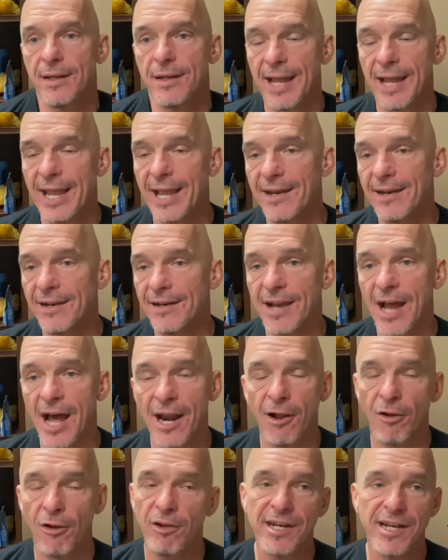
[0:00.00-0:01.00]
And
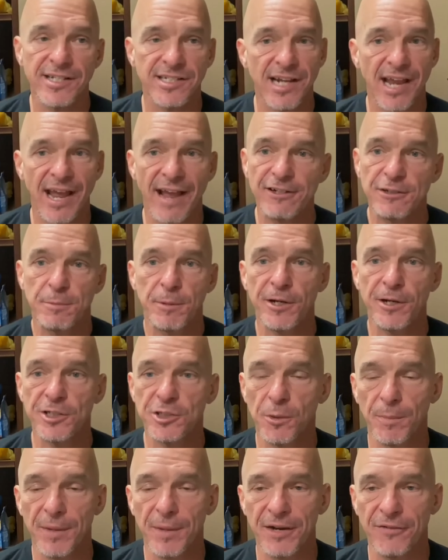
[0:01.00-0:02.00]
not only does it have
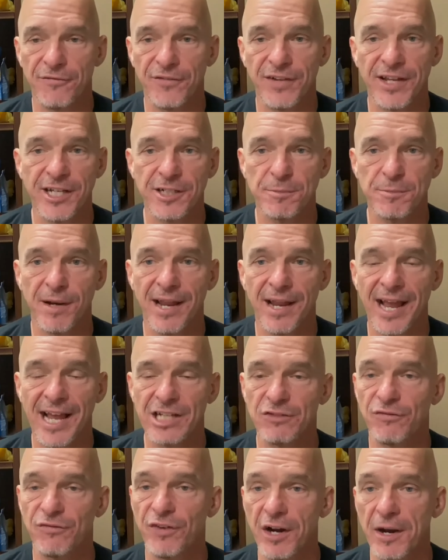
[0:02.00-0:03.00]
spiritual benefits, but it
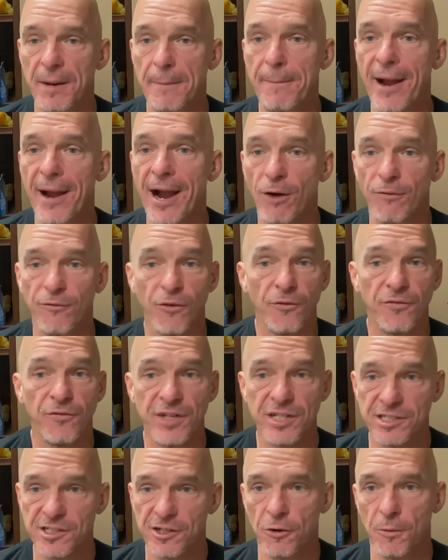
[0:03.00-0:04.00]
has very powerful
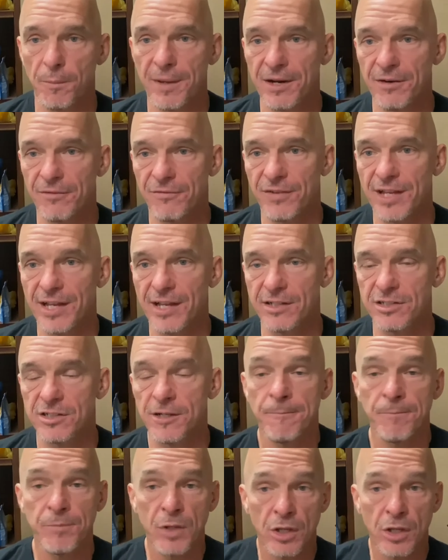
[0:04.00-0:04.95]
physical benefits.